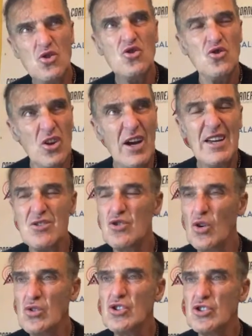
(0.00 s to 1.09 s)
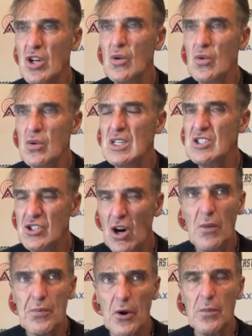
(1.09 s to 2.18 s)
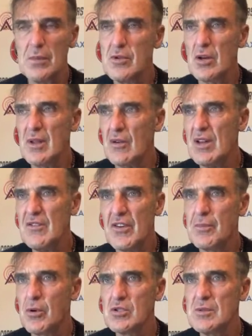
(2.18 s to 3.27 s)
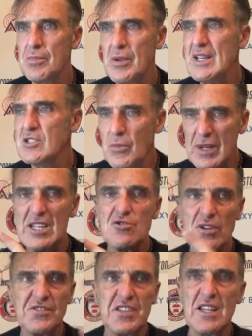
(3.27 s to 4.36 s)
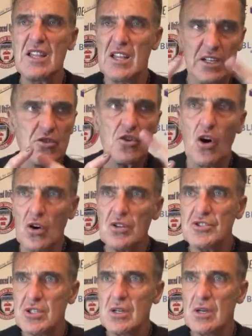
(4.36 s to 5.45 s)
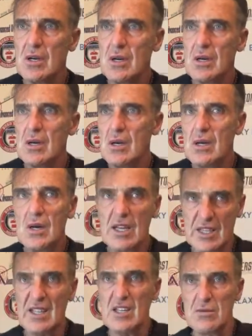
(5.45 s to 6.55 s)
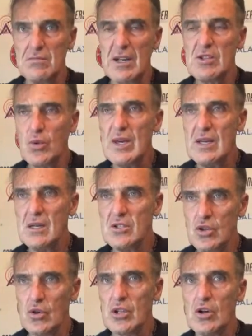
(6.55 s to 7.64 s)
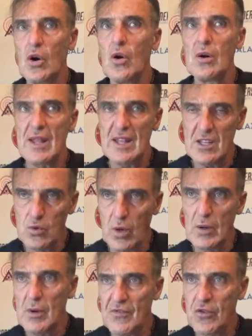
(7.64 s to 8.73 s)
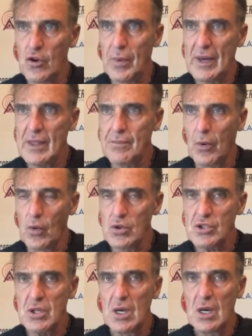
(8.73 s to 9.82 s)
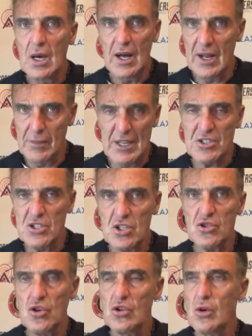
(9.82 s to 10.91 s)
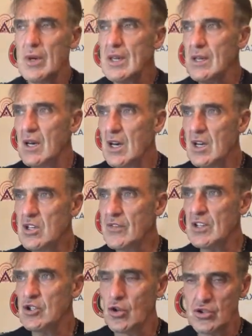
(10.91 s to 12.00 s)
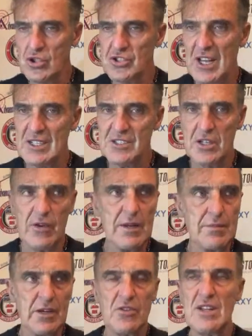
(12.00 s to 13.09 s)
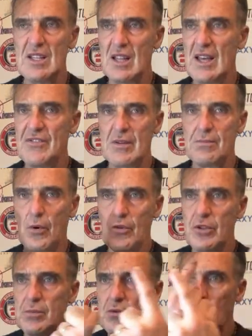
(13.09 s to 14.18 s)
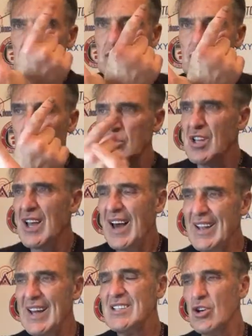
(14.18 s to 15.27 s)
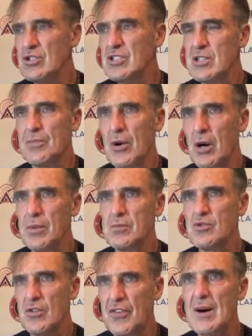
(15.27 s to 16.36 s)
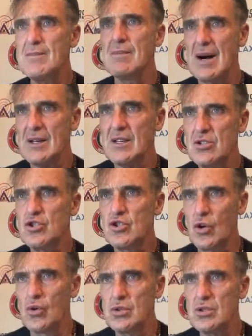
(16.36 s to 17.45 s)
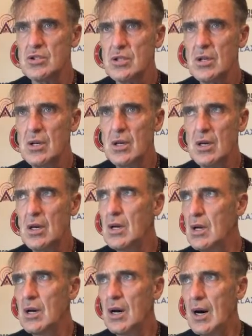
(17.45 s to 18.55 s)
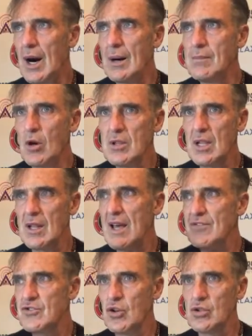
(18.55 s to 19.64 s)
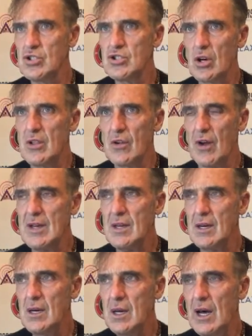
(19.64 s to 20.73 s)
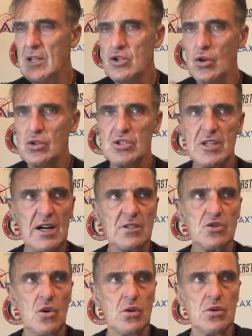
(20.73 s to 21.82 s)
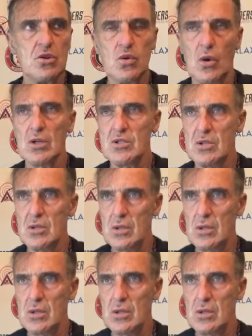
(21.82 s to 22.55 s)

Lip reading: Hey, Jones he's still a problem down that right for opposing players. And when he drifts in and across, he did it midweek. He scored the goal and then he'd won it and flew by the post. And I mentioned it during the week. You've got Jones who starts on the right, McGree on the left, and both of them cut across. And that causes a problem. So if I'm marking Jones, I'm on the left, Jones is on the right, and Jones starts going towards